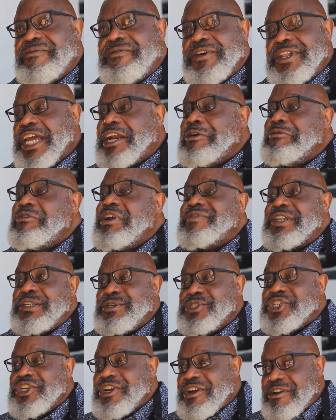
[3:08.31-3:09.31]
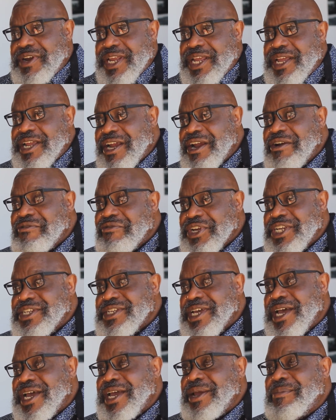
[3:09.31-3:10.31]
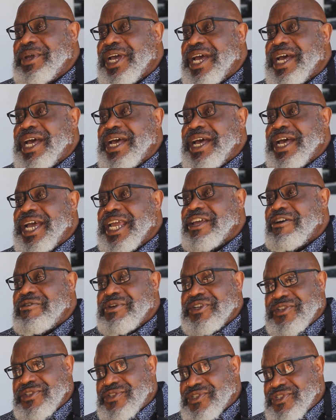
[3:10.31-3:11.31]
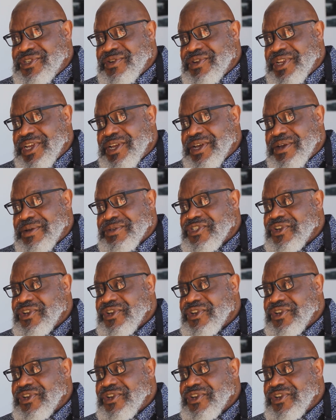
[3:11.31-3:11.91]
I feel like a revolutionary every time uh, I go into the studio.